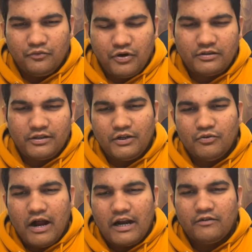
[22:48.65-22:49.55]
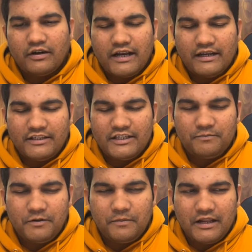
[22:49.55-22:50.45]
what they do hard work right these
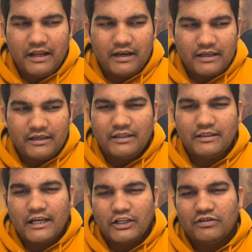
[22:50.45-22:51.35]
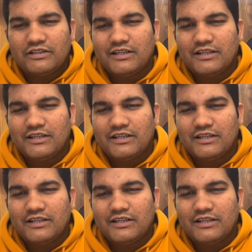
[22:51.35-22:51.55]
people are lucky in the actual